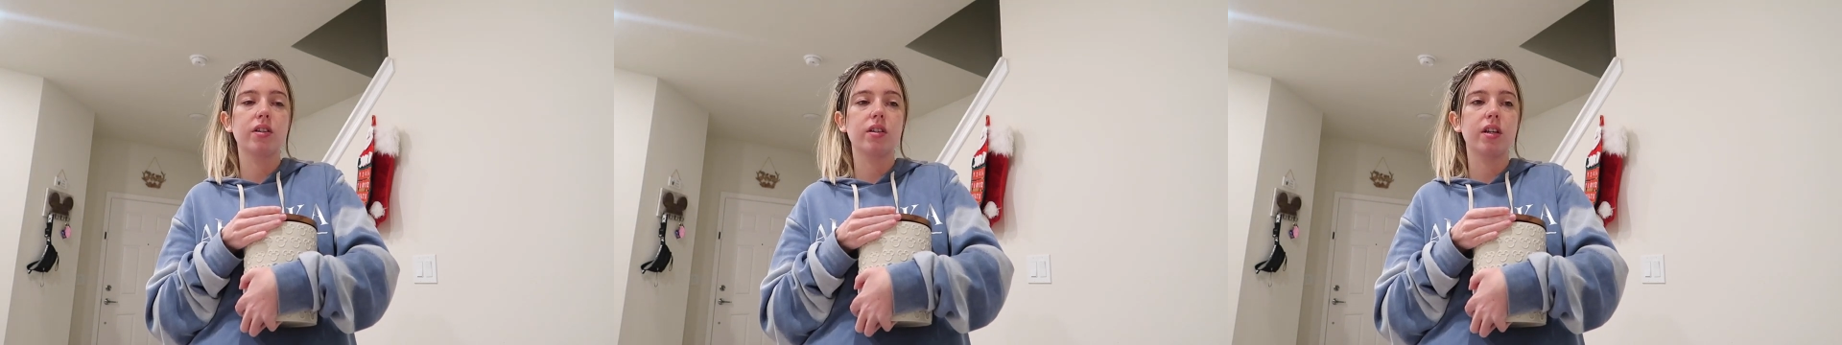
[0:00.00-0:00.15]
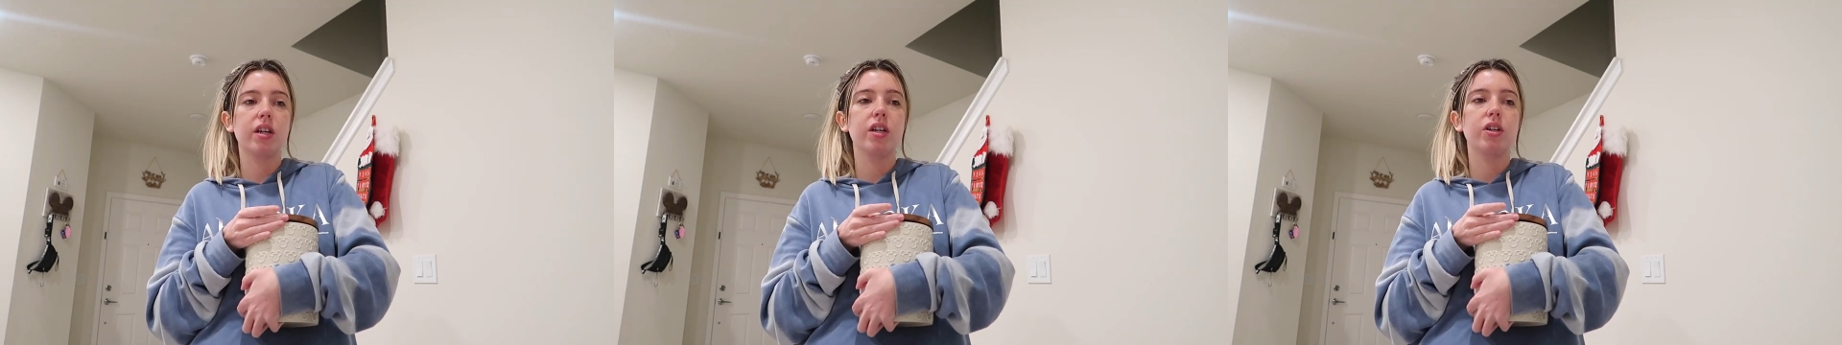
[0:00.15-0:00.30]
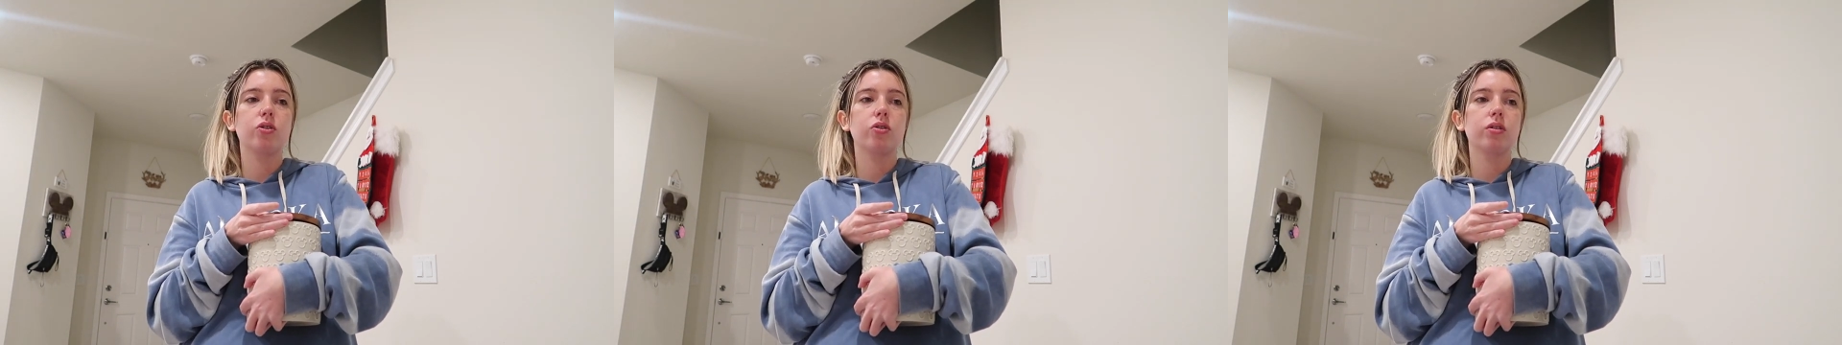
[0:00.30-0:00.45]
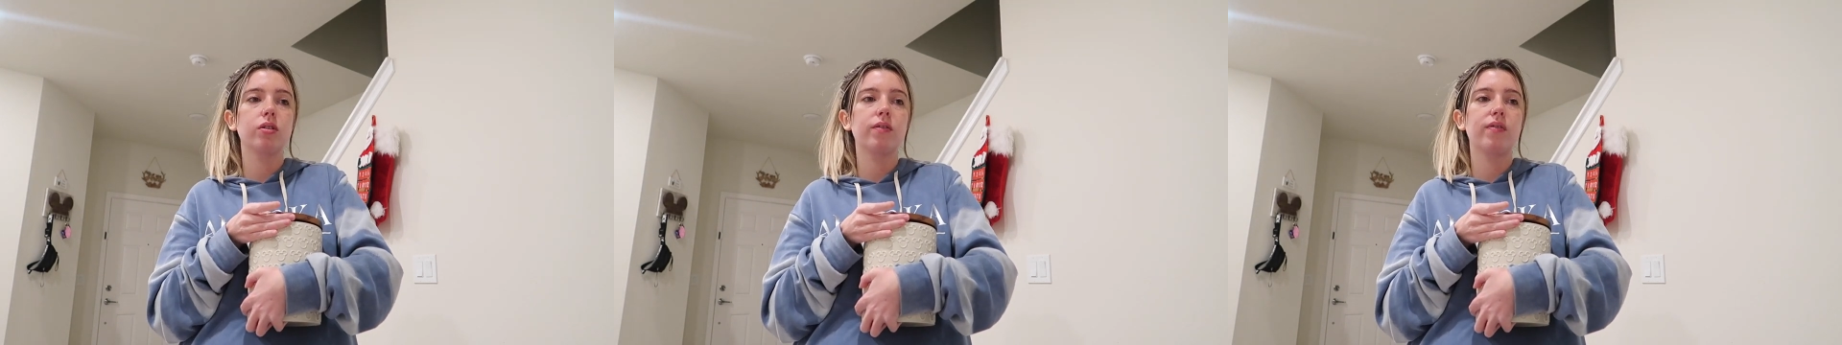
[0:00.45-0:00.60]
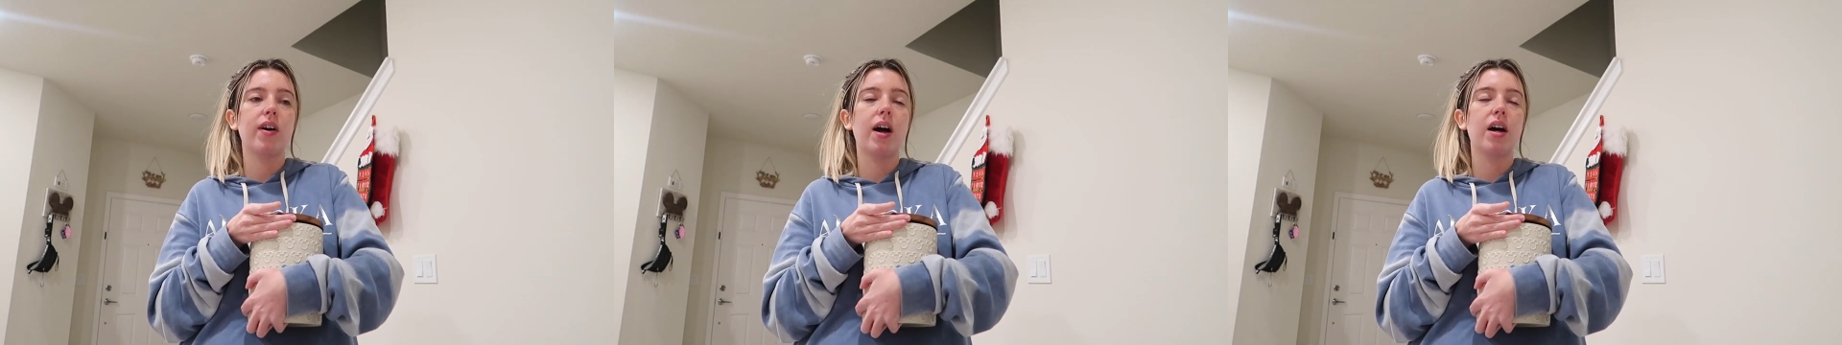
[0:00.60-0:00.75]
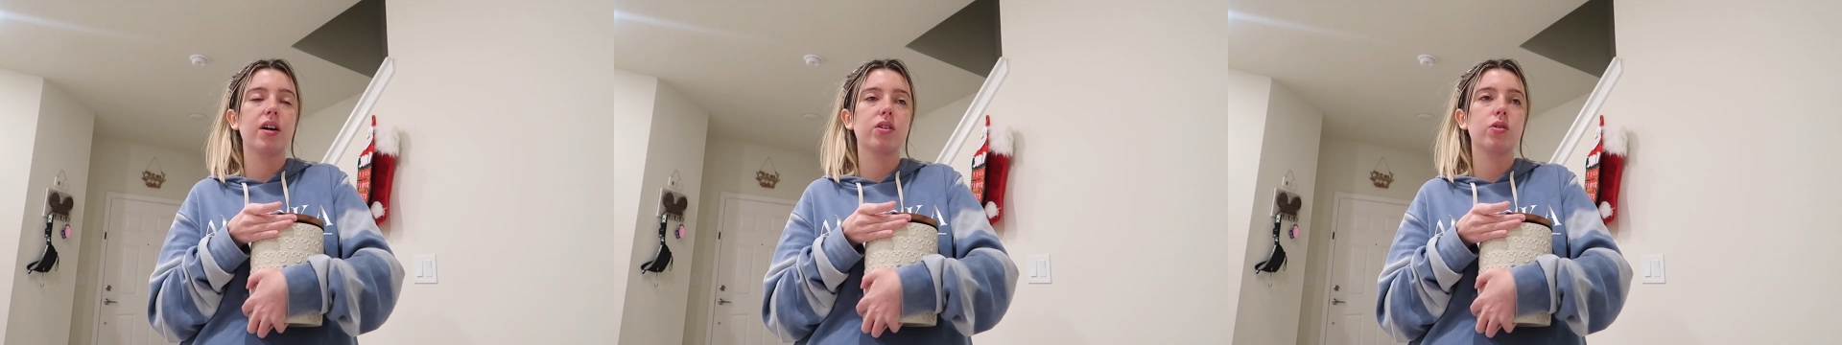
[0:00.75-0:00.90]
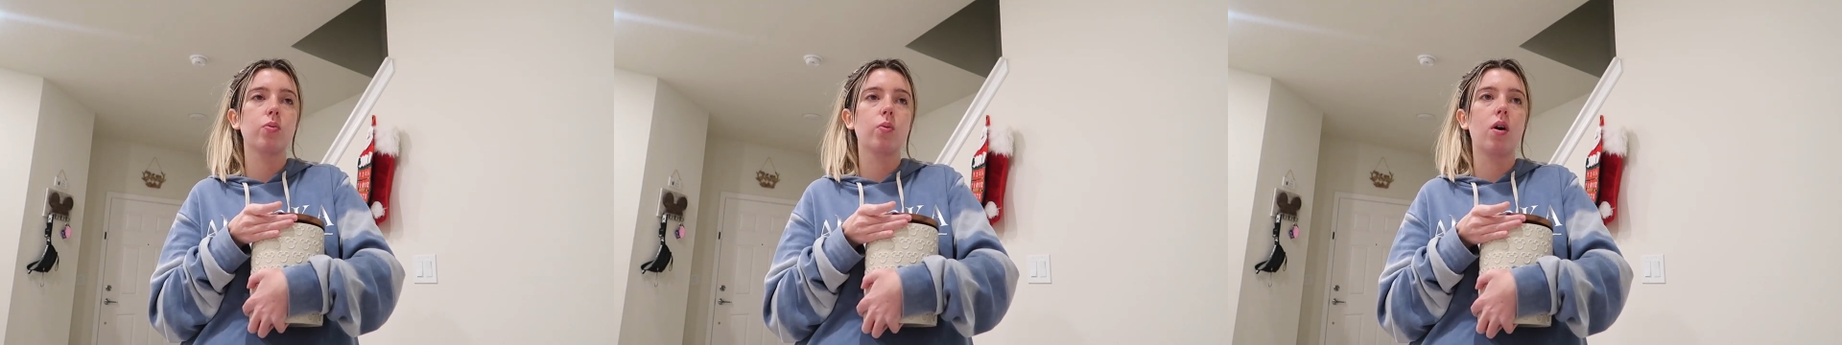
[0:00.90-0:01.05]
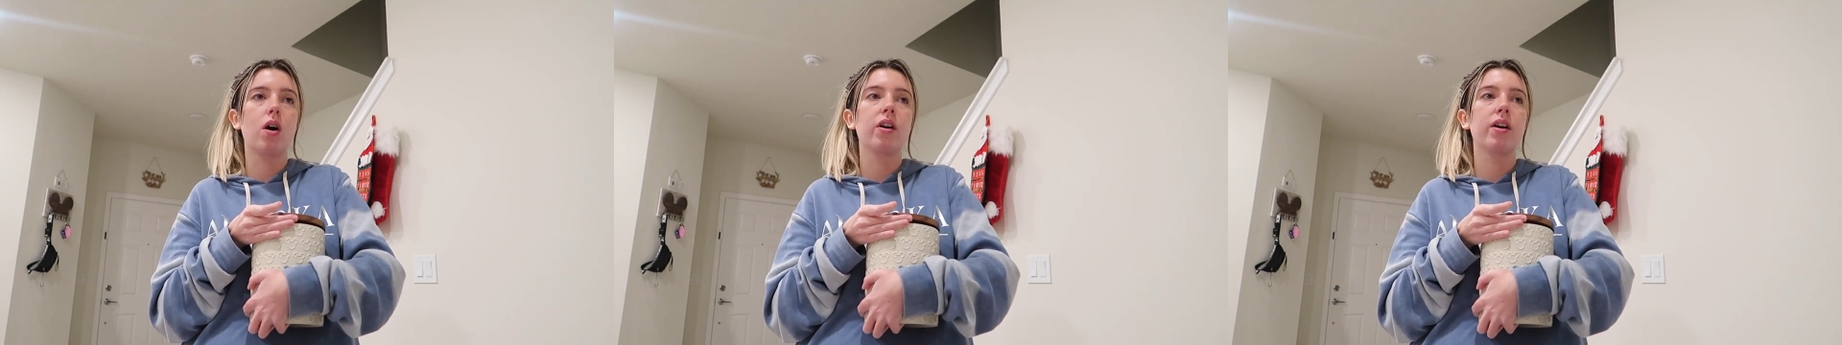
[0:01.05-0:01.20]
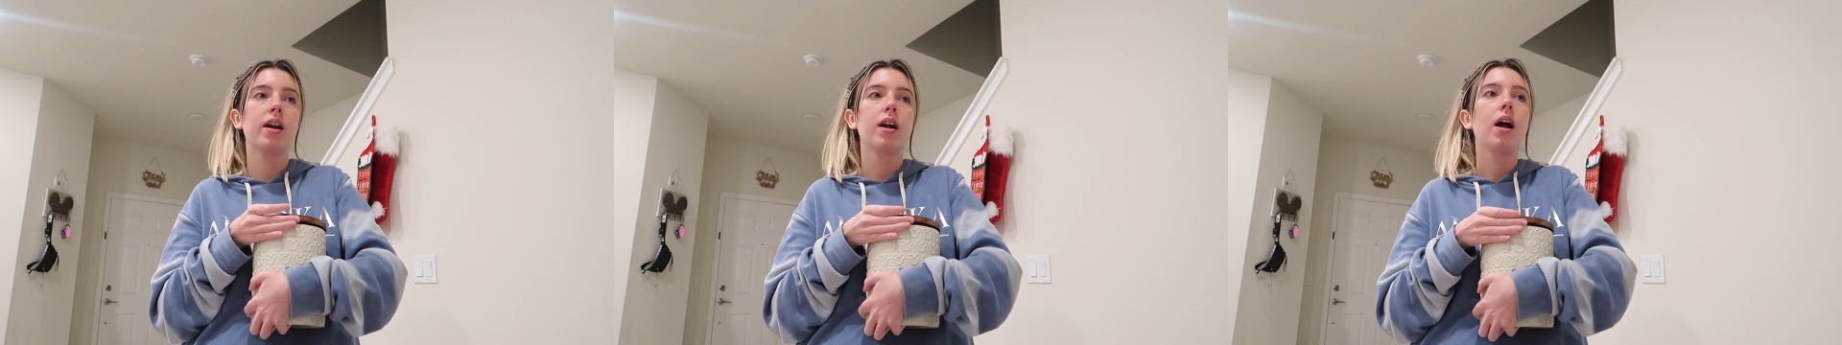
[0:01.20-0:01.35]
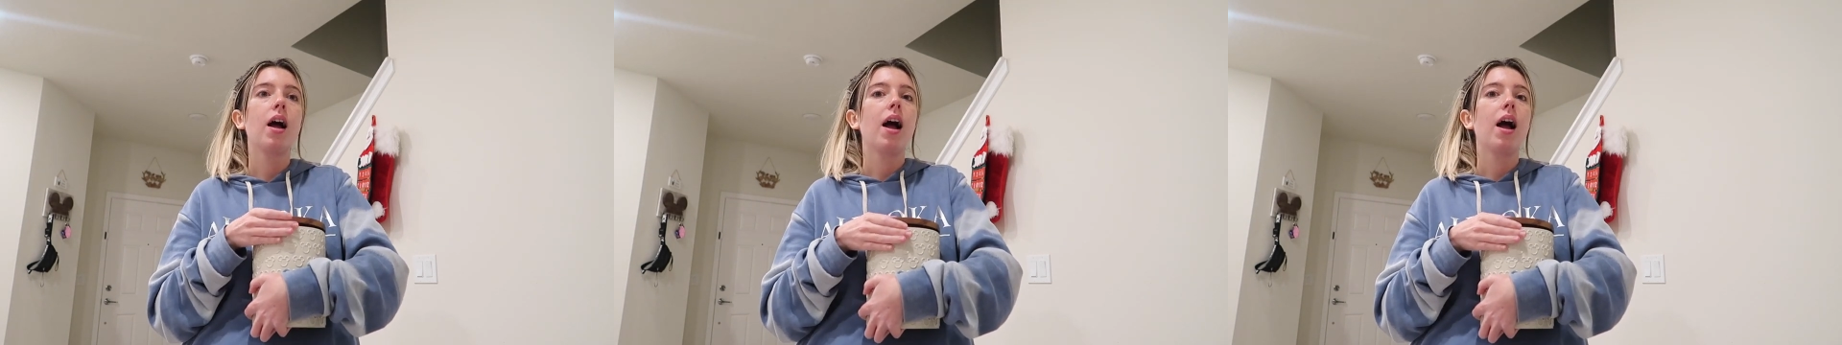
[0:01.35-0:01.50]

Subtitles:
so he drew the first one,